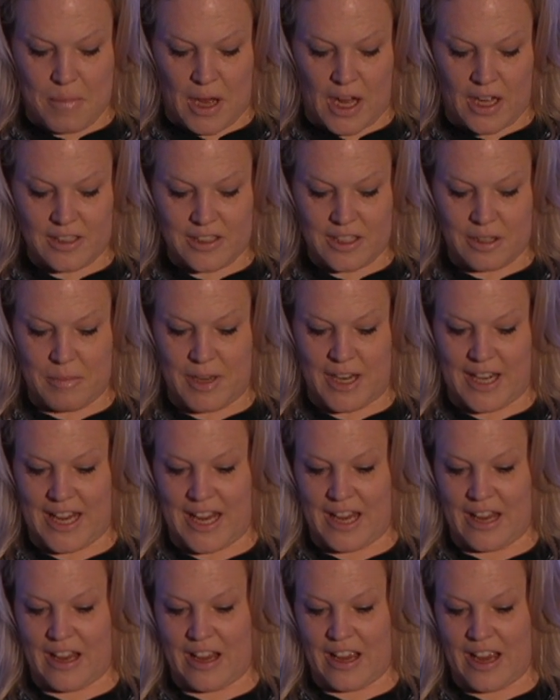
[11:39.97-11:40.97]

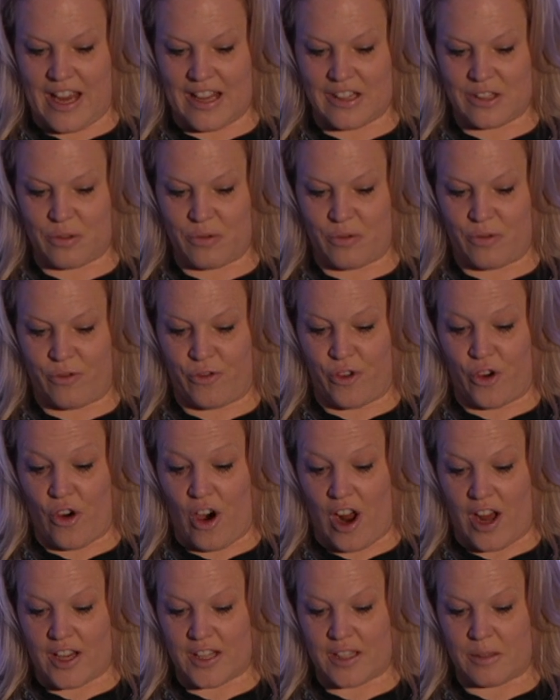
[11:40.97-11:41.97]
Ultimately, it's for
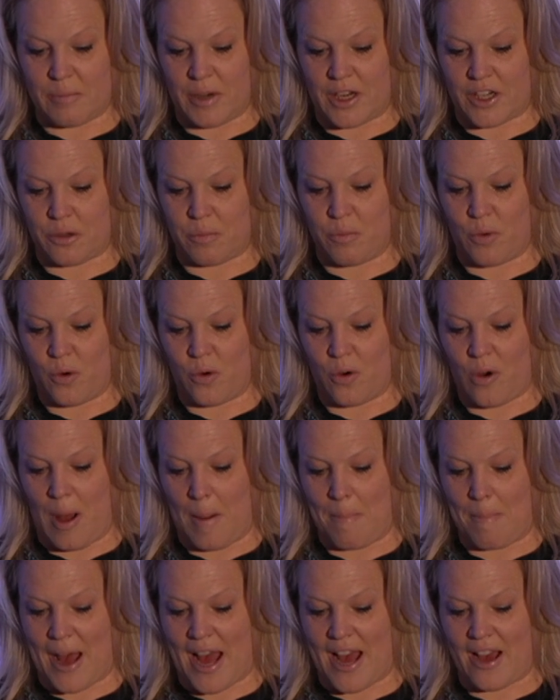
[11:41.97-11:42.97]
us much more
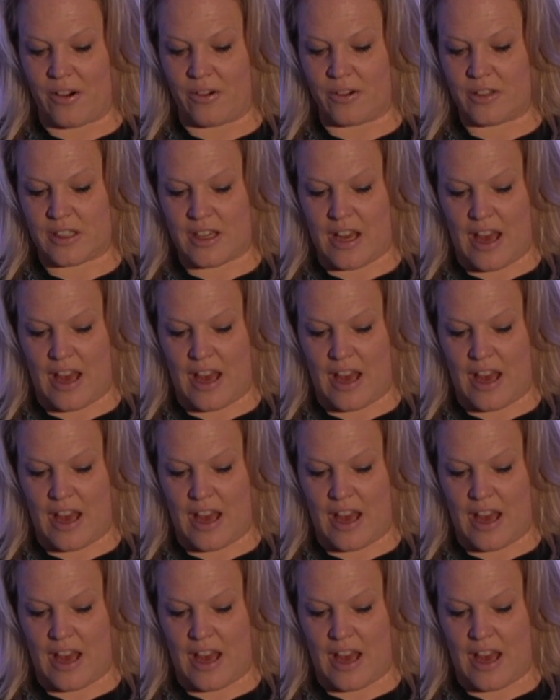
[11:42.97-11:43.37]
about